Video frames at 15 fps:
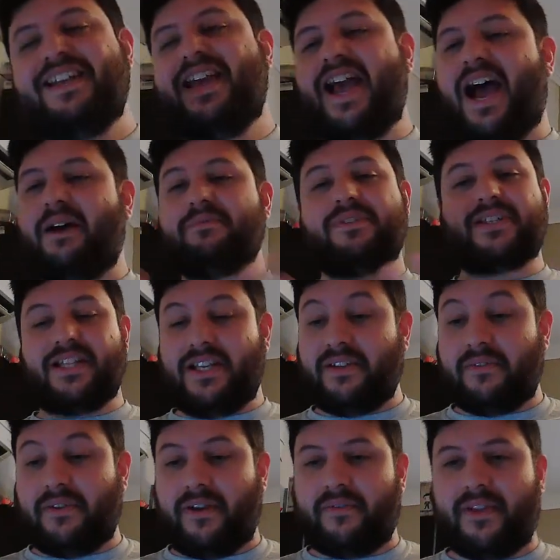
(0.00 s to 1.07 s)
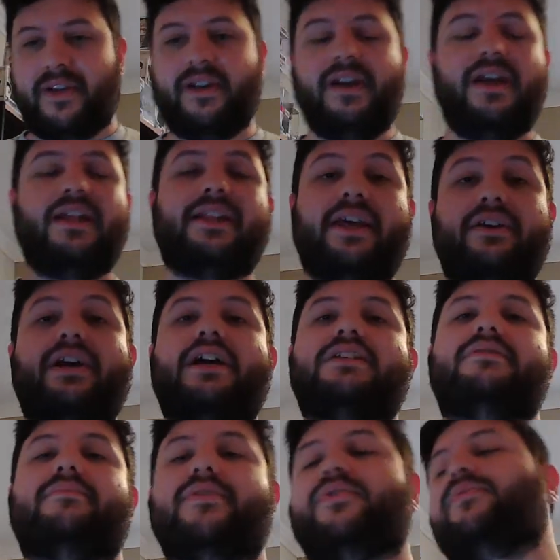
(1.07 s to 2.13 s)
I'm just gonna leave it off there. Thank you guys
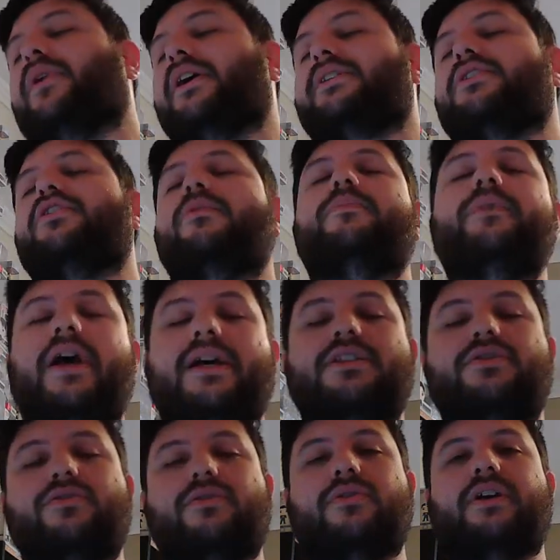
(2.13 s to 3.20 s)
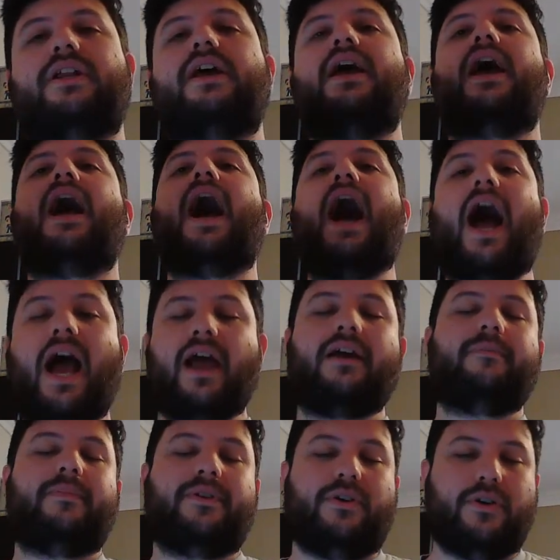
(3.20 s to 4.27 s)
so much for watching. Hope you guys enjoyed. I
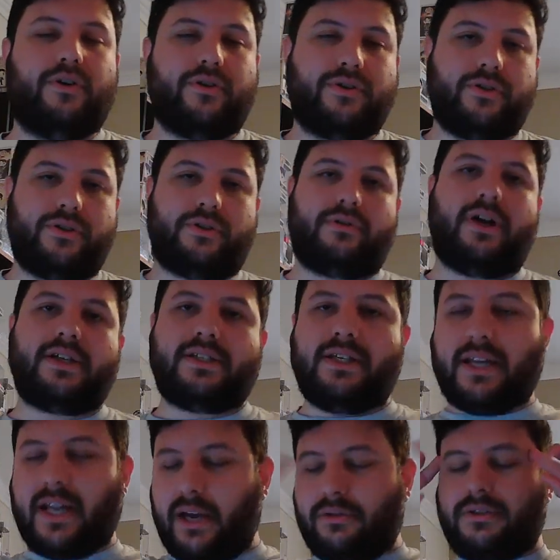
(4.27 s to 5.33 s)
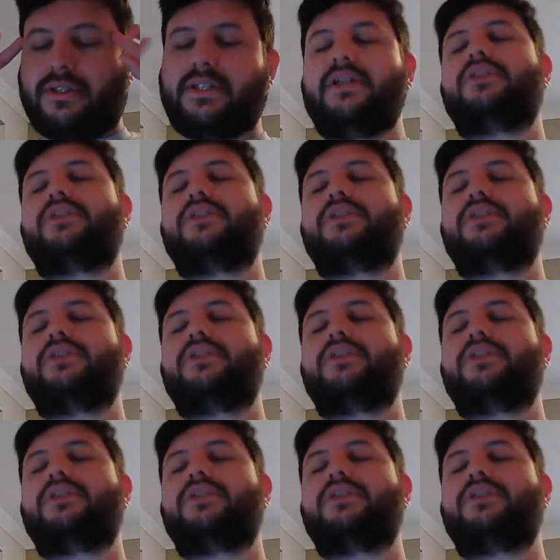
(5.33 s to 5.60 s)
have been your host, SoresanCrockxen. I will see you